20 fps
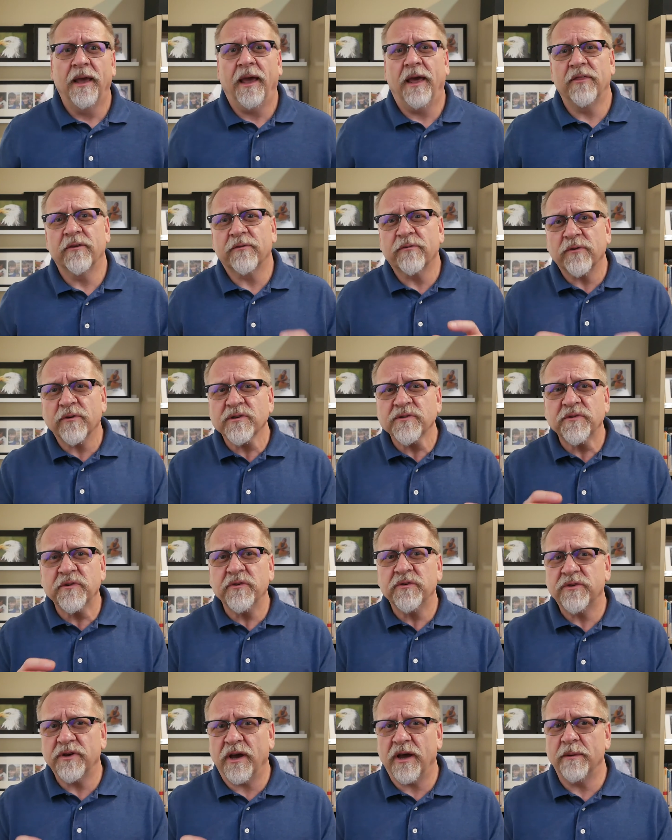and the first few
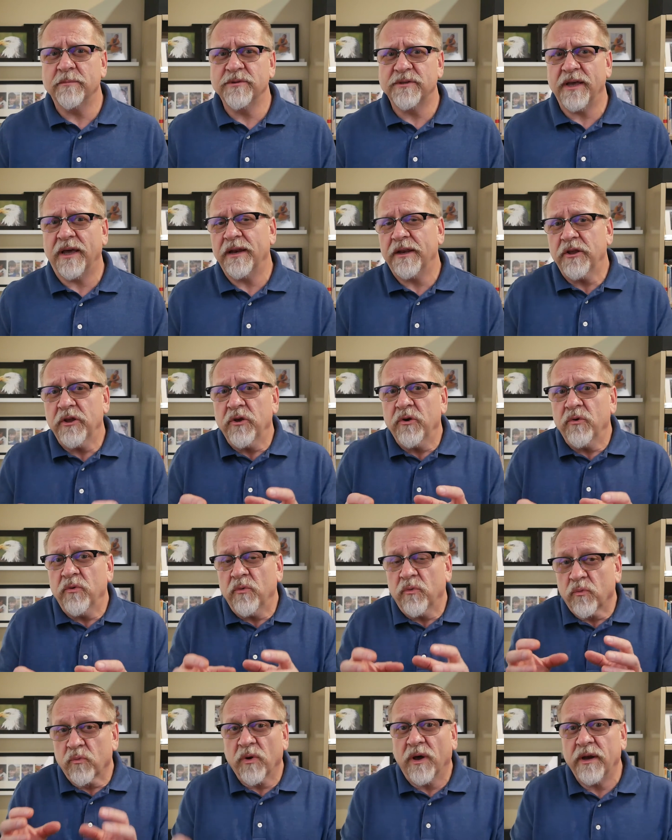times that
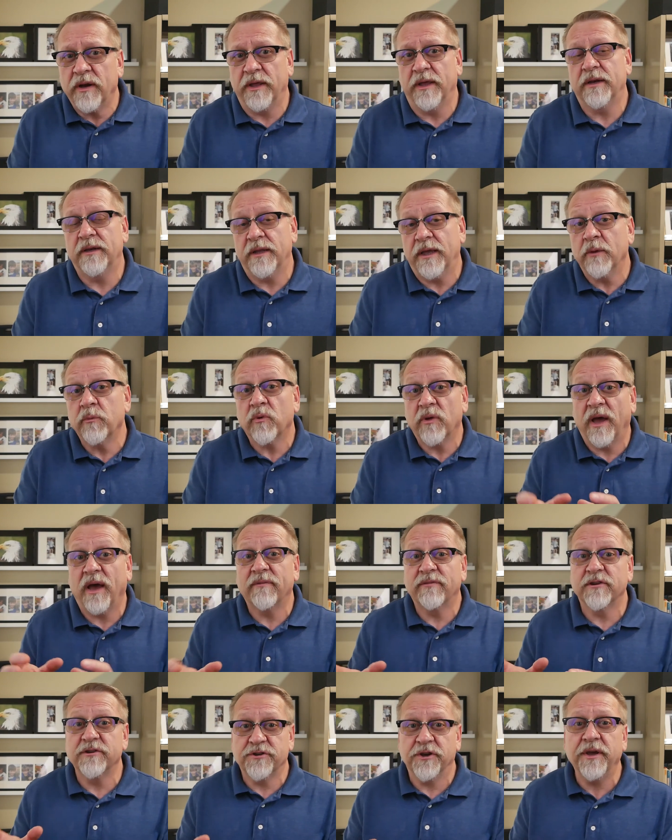you run it, it will
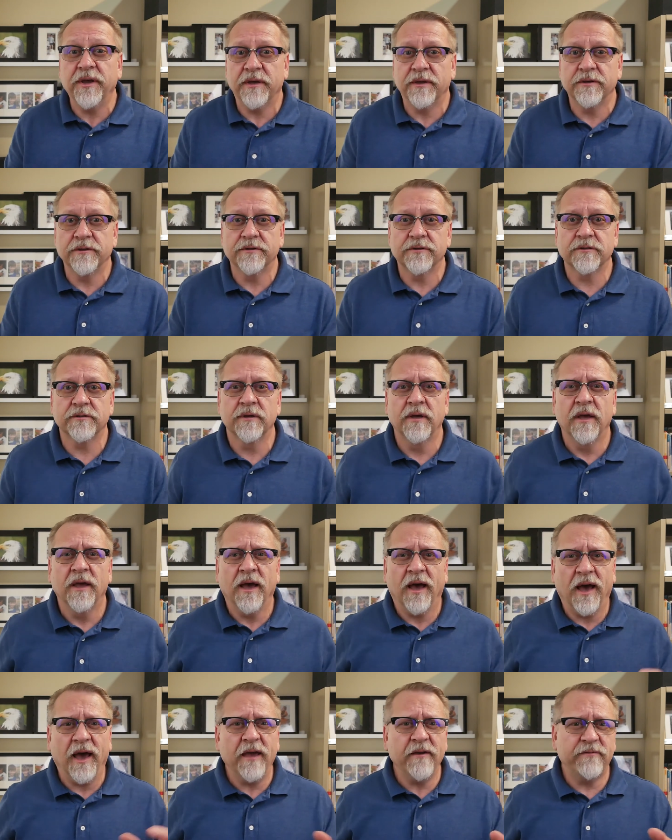have to change.
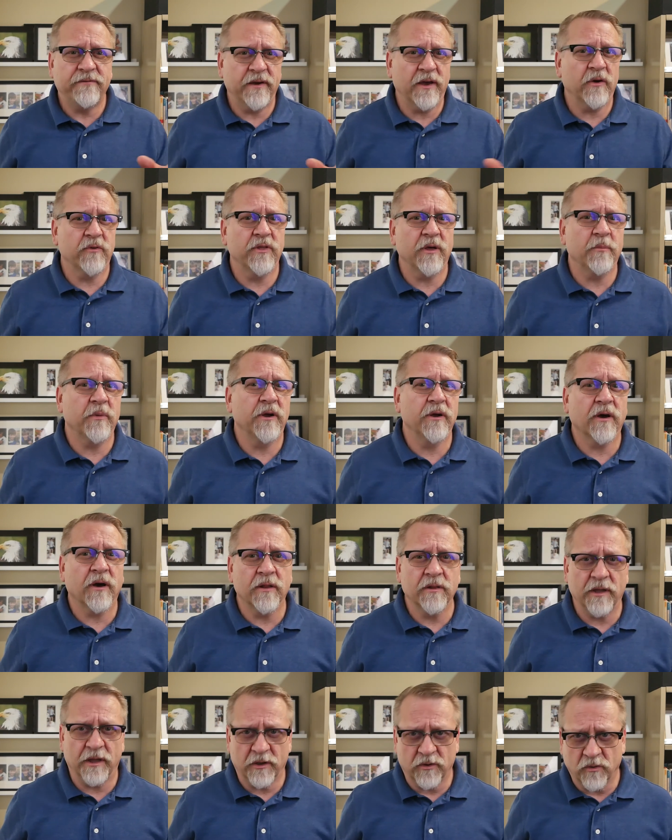I found that my
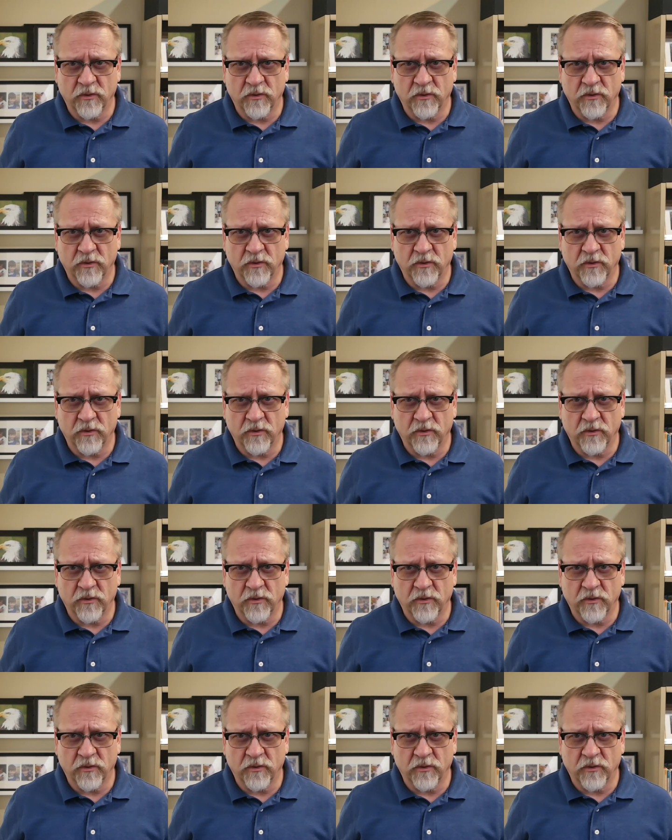online